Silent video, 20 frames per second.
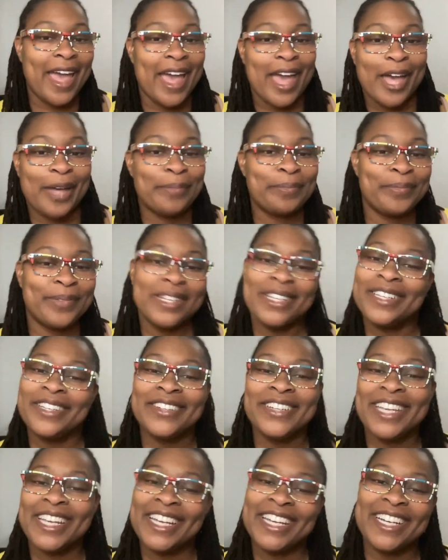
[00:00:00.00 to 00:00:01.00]
Happy New
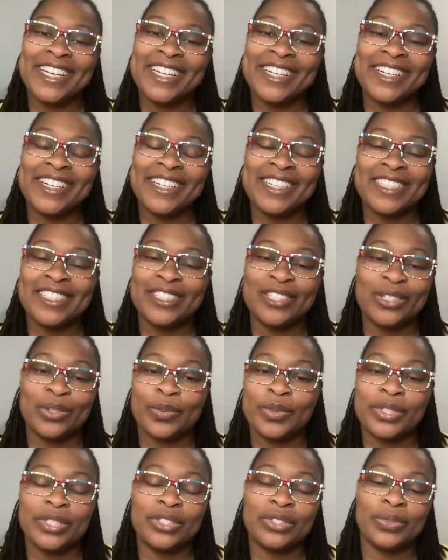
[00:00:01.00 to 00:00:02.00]
Year! It's
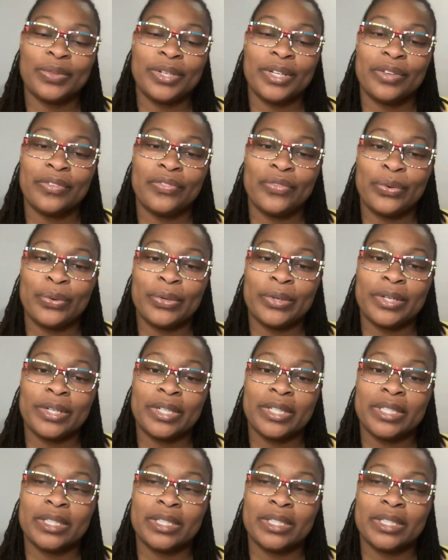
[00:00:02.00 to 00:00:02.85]
2024.